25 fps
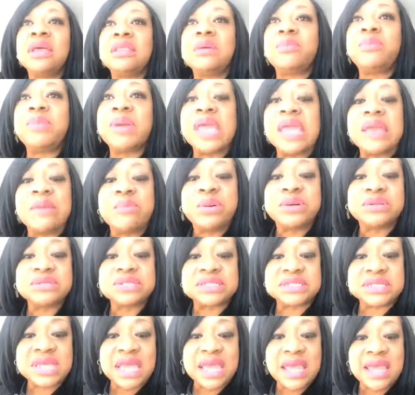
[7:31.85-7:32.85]
The people
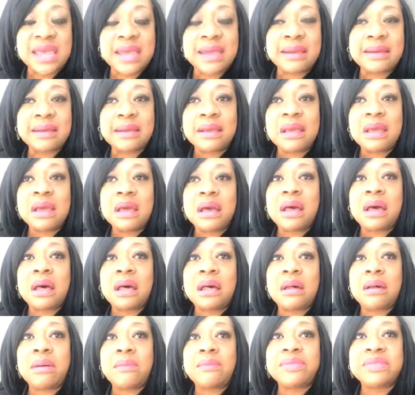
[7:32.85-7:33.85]
said,
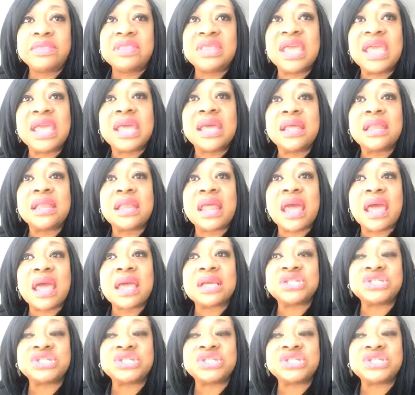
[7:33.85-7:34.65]
then